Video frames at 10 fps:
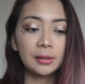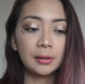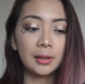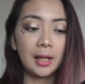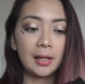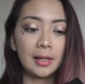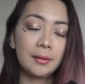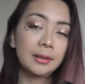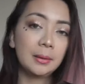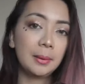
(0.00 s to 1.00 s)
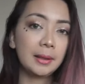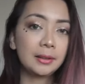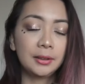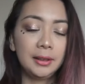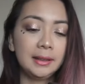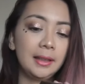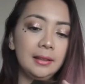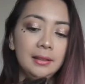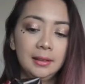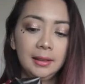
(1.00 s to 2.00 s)
so yeah, I have some extra lace in
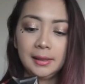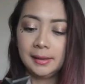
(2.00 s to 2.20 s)
this.